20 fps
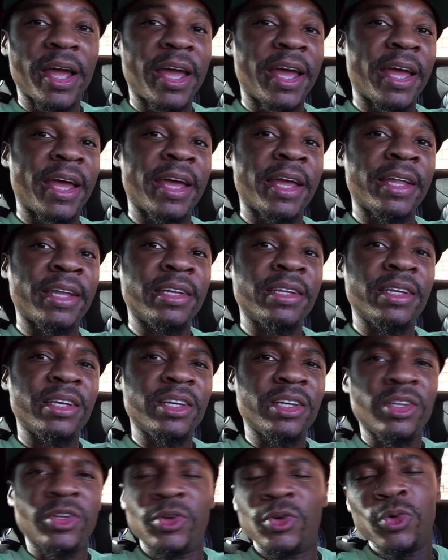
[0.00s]
and
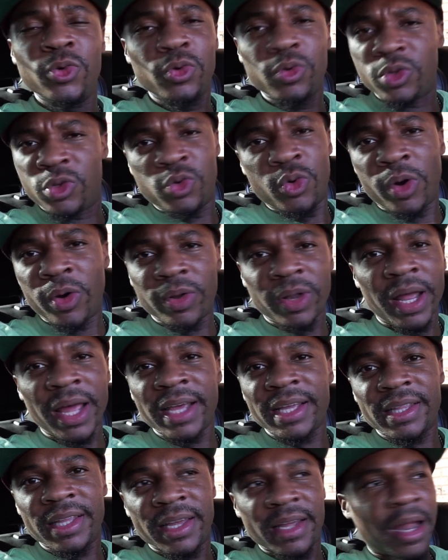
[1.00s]
you won't
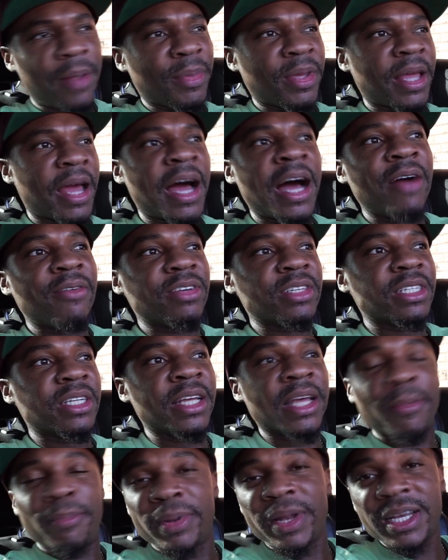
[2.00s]
like that, I mean,
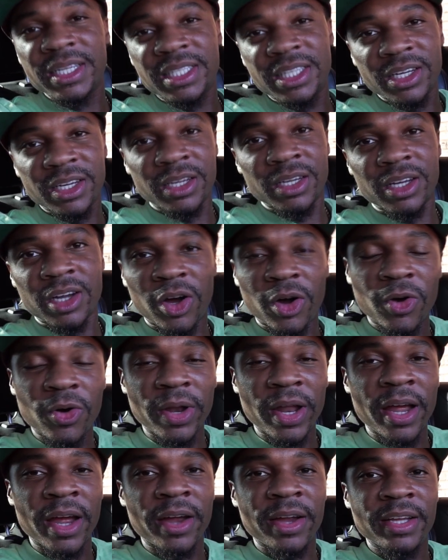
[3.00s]
obviously. And plus, the cold
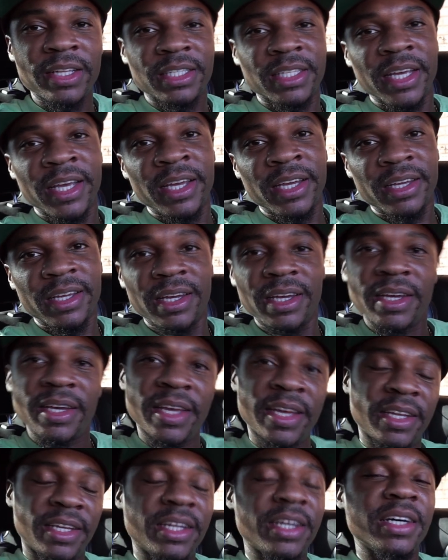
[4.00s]
air intake,
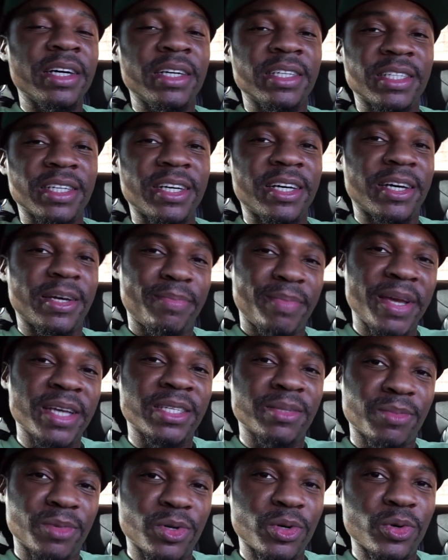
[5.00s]
it does make
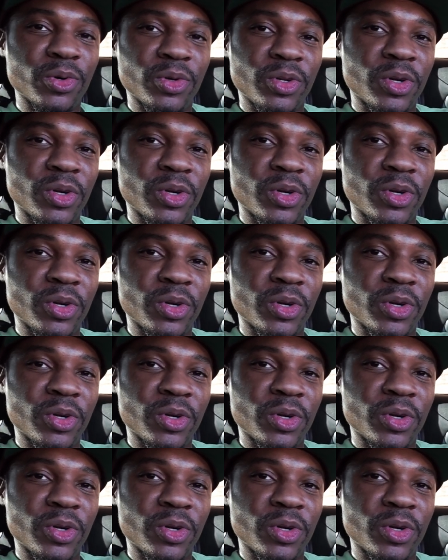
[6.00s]
some cool